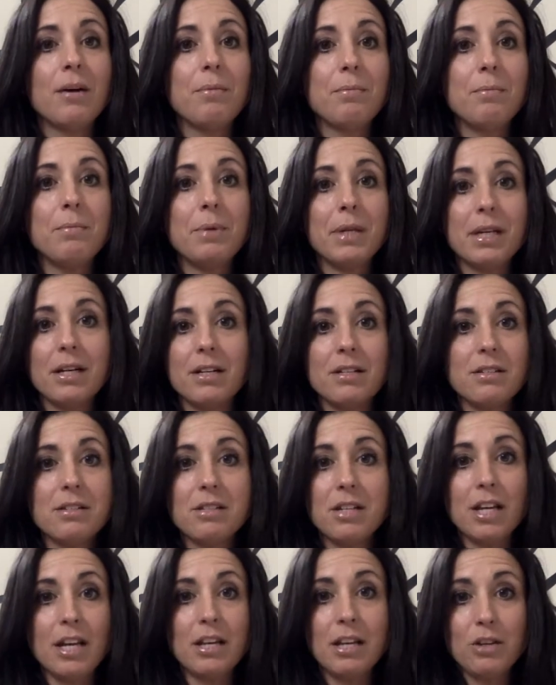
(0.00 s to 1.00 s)
because
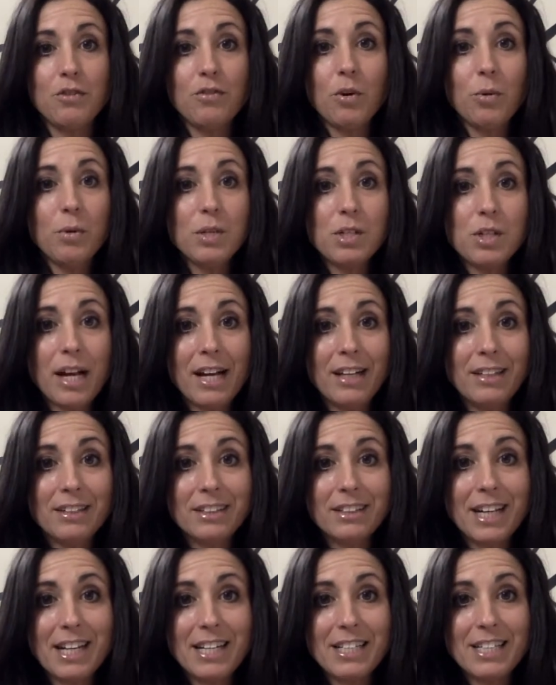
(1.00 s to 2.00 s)
you've always held a
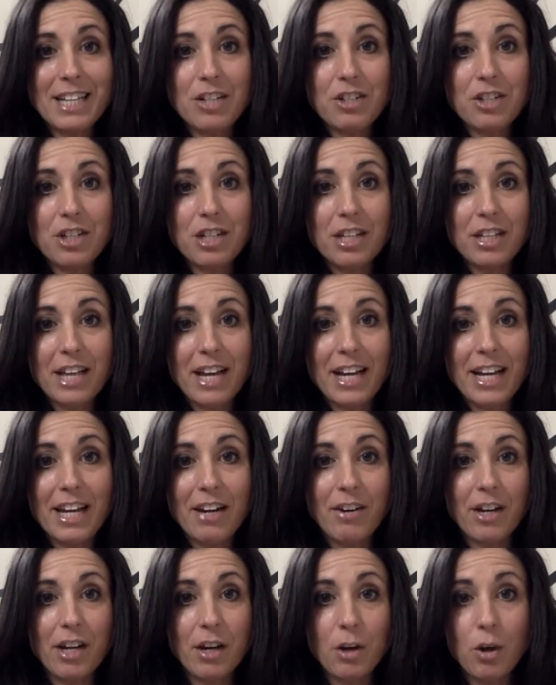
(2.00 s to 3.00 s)
lot of tension in that
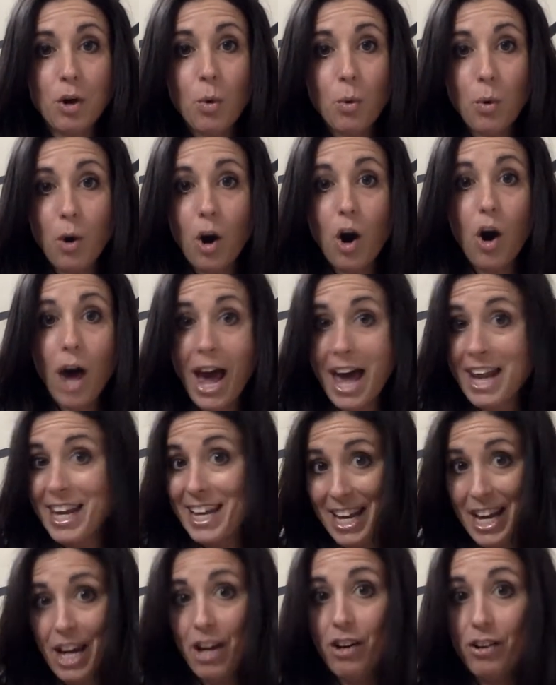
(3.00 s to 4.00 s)
area.
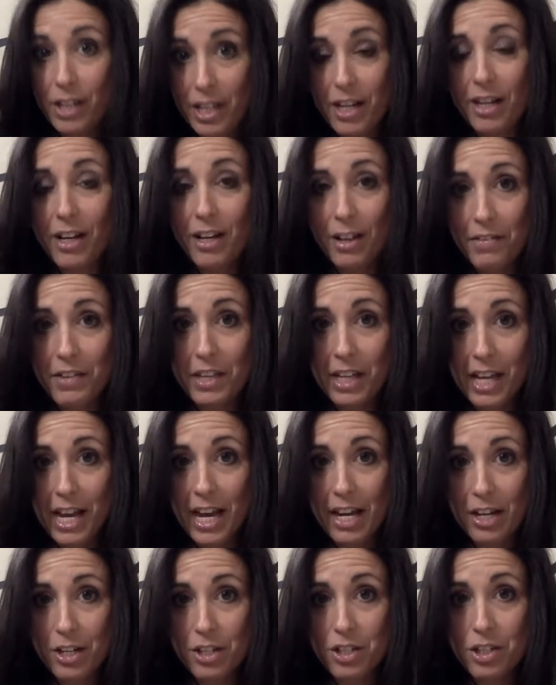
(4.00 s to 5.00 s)
Any area of the
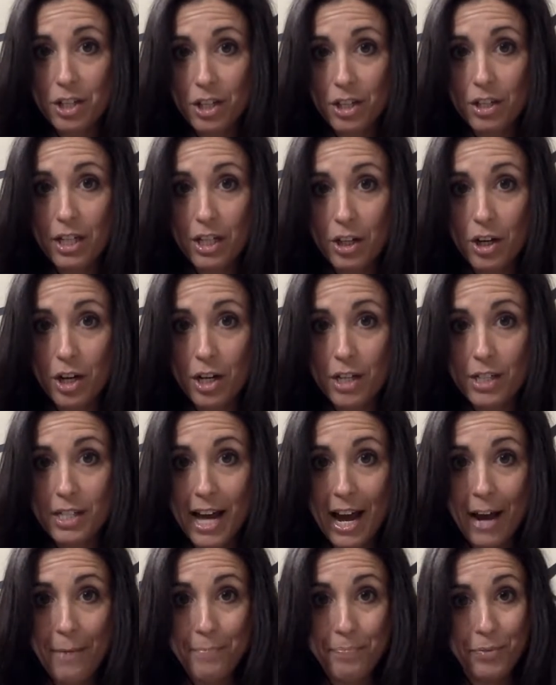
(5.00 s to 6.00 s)
canister can cause
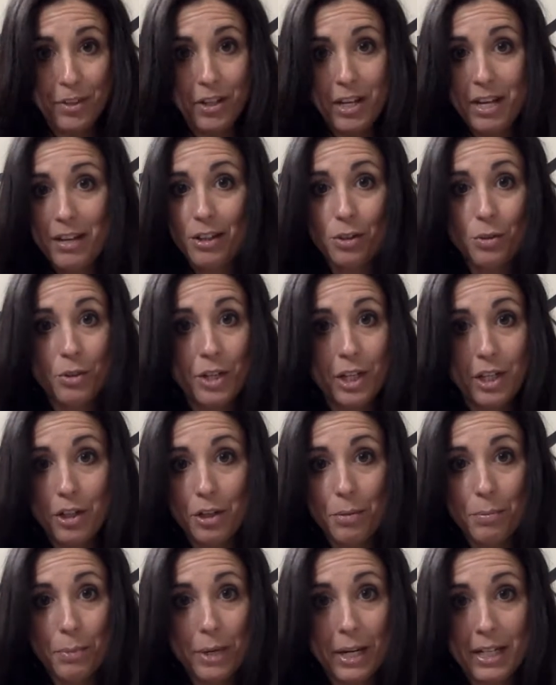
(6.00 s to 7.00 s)
that, including
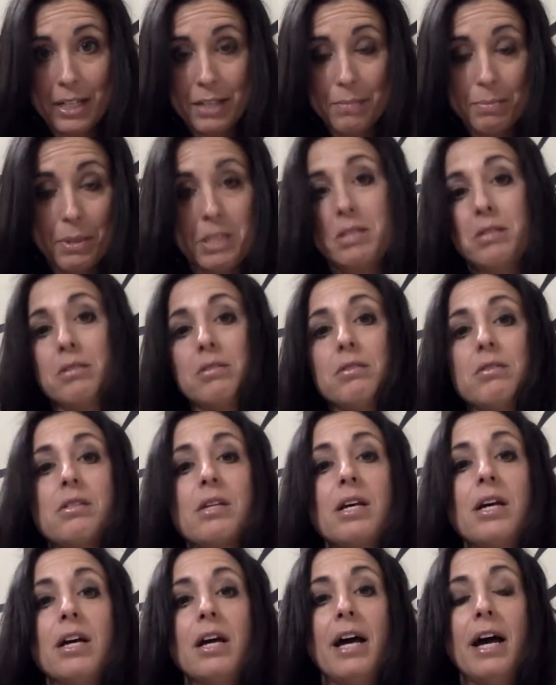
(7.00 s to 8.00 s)
your buttocks muscles,
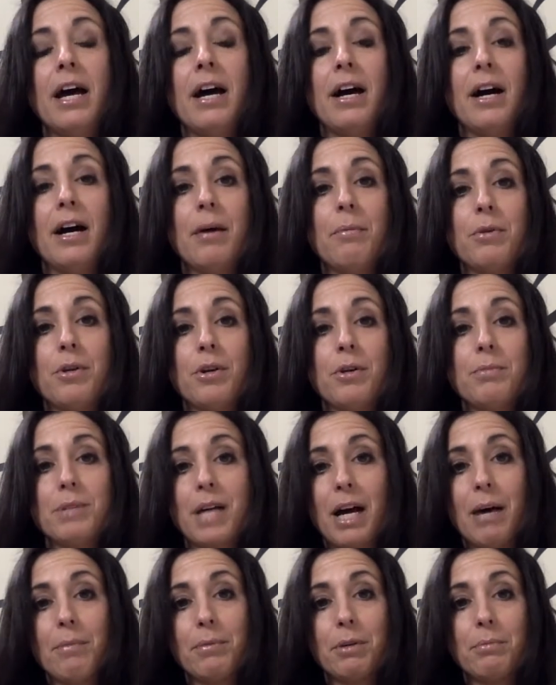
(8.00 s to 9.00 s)
your
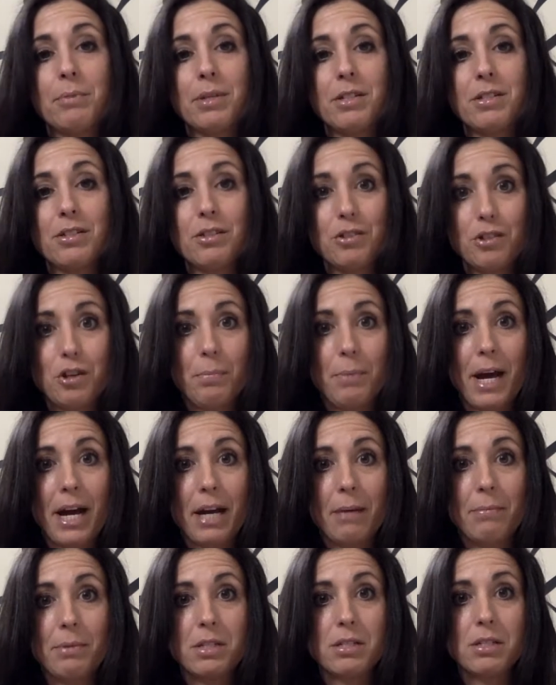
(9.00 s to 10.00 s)
abdominal muscles, your
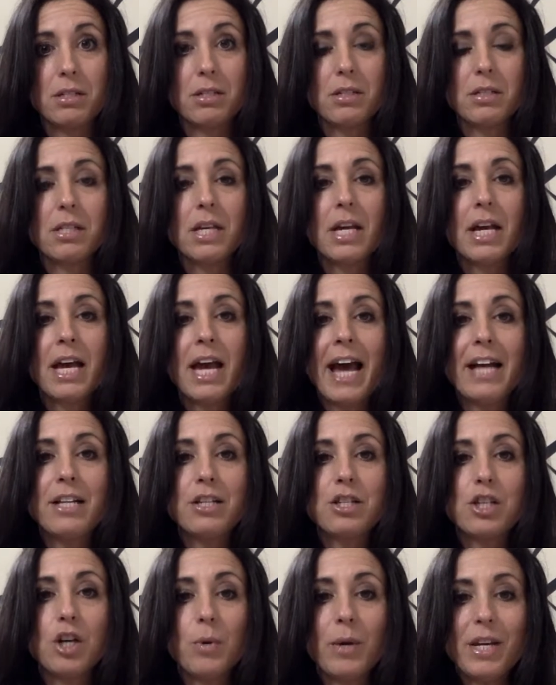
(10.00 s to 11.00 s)
back muscles. And
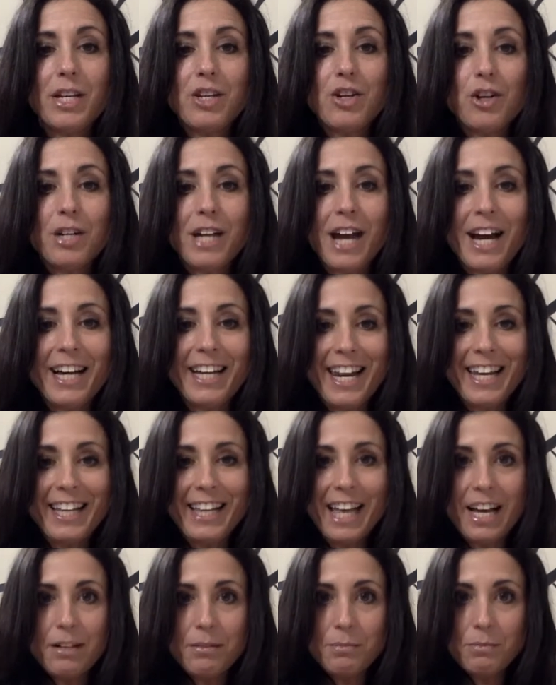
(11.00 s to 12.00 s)
so you're not getting
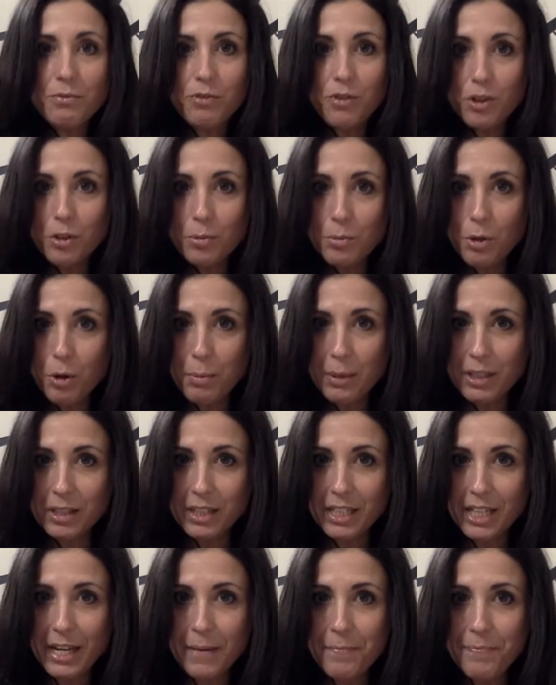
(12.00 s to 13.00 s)
that full
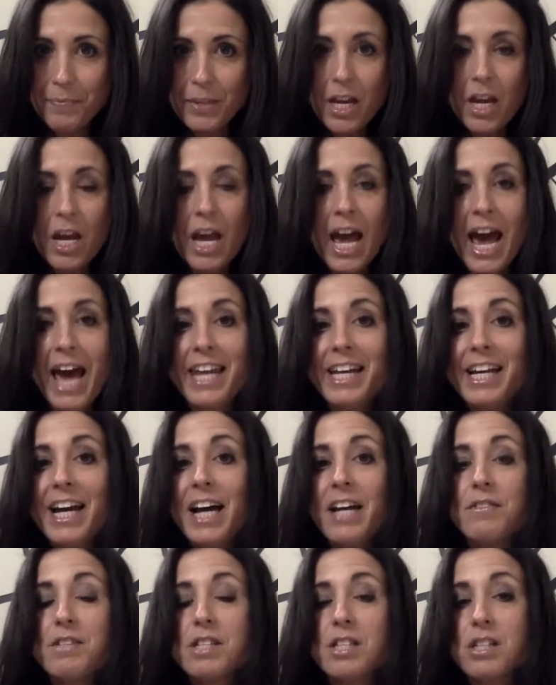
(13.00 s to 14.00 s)
mobility. Any
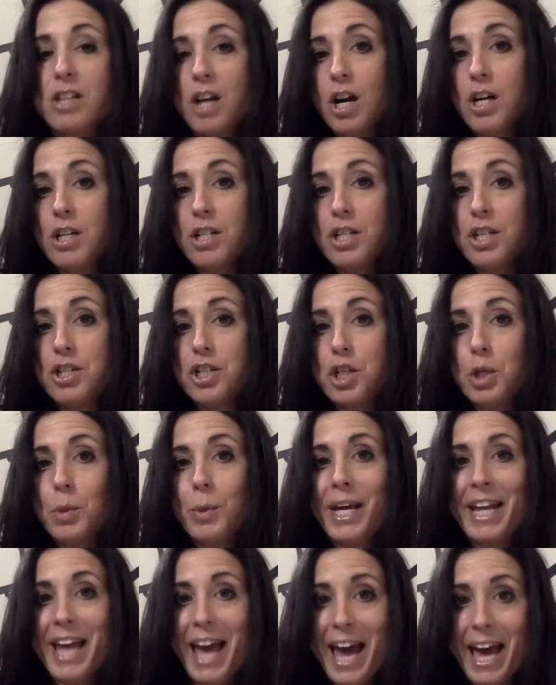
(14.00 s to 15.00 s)
kind of scar tissue
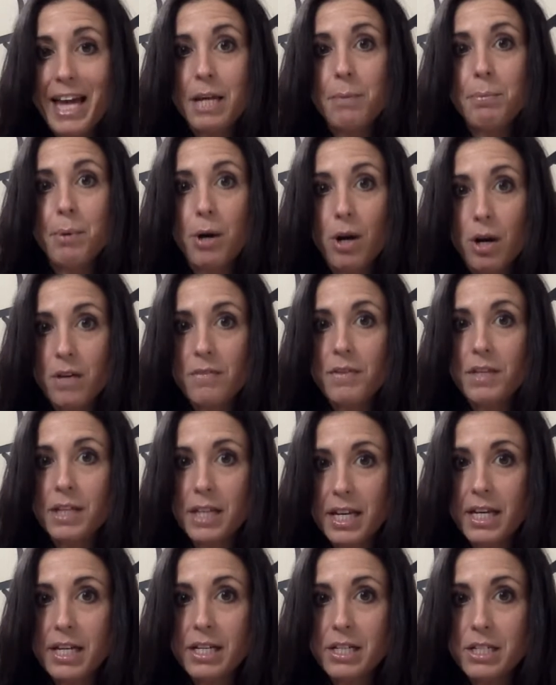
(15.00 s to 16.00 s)
in any part of the
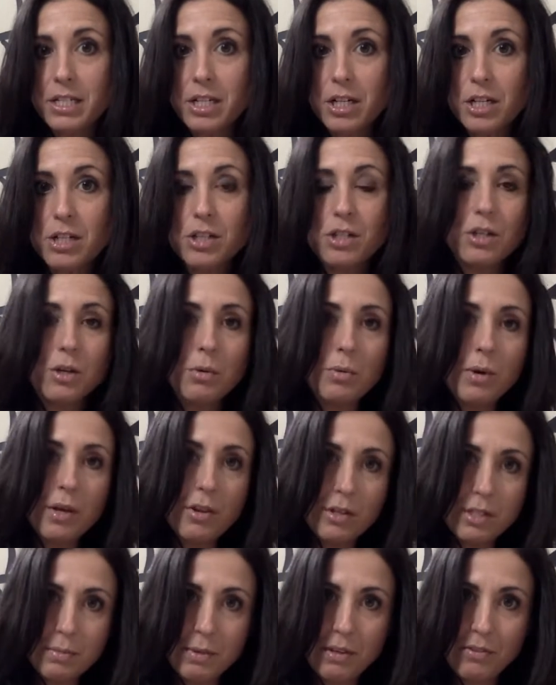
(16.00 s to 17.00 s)
canister, so whether
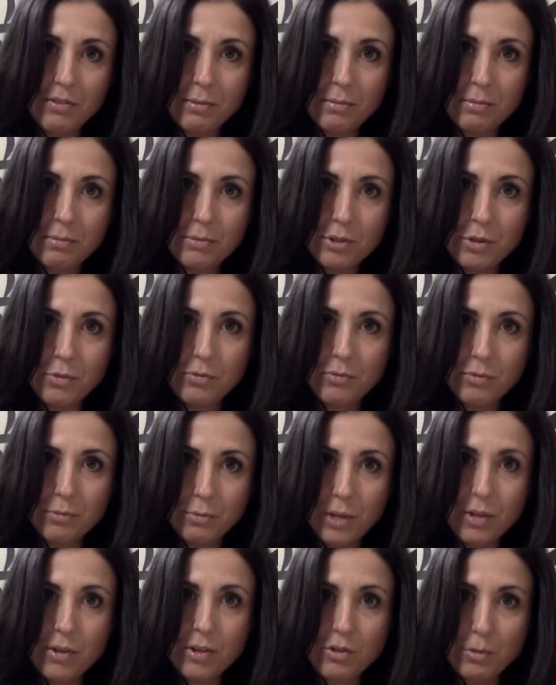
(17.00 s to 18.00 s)
it's
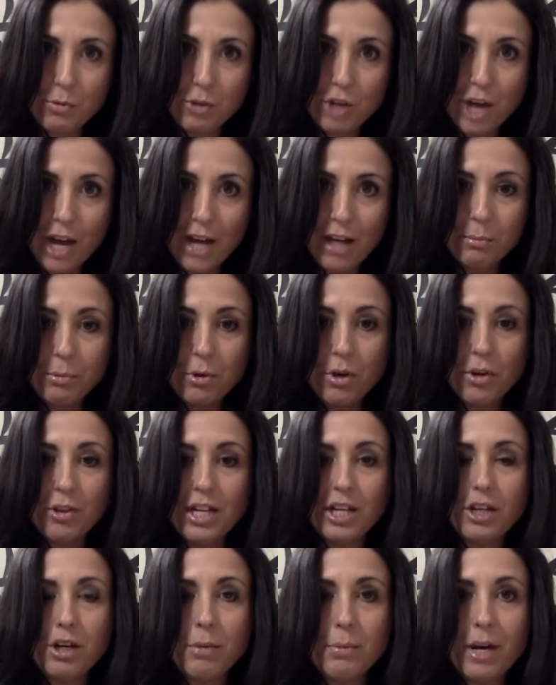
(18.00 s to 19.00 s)
from childbirth
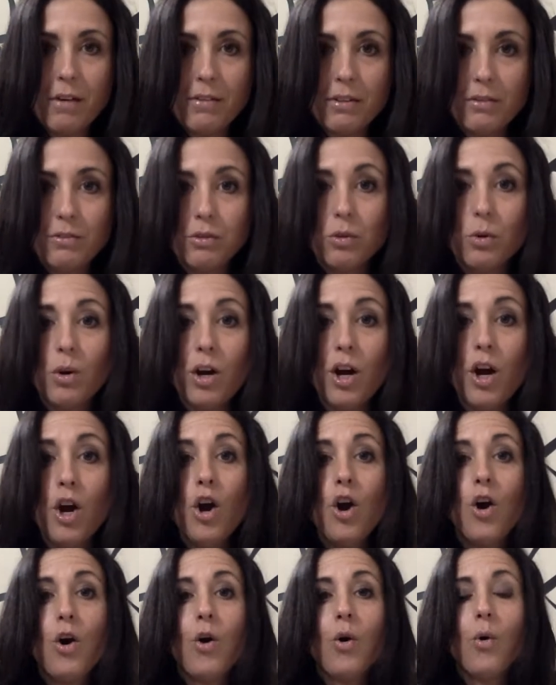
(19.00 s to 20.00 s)
in your pelvic floor,
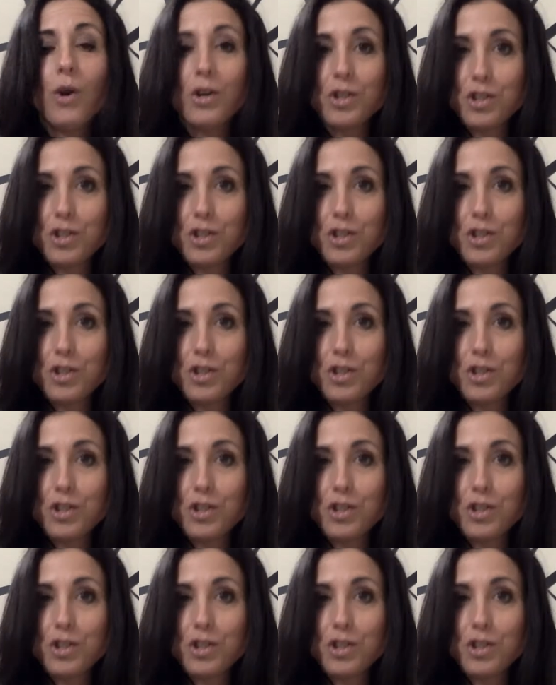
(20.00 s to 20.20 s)
or